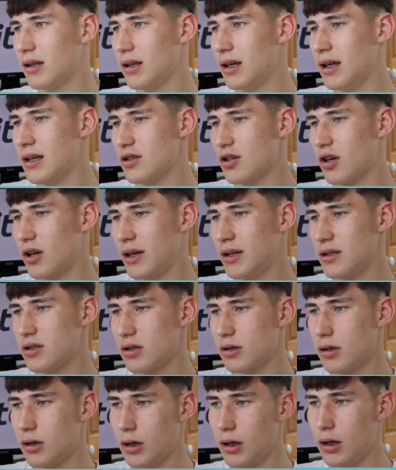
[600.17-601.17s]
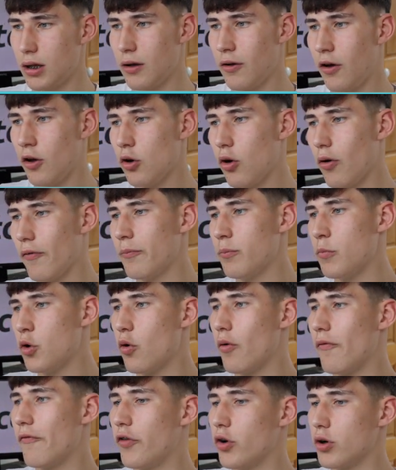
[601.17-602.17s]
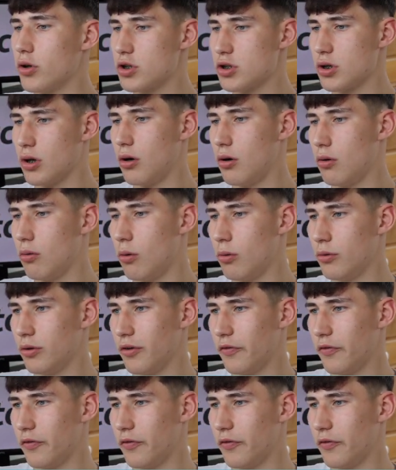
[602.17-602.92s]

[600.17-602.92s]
it's a lot more volatile on the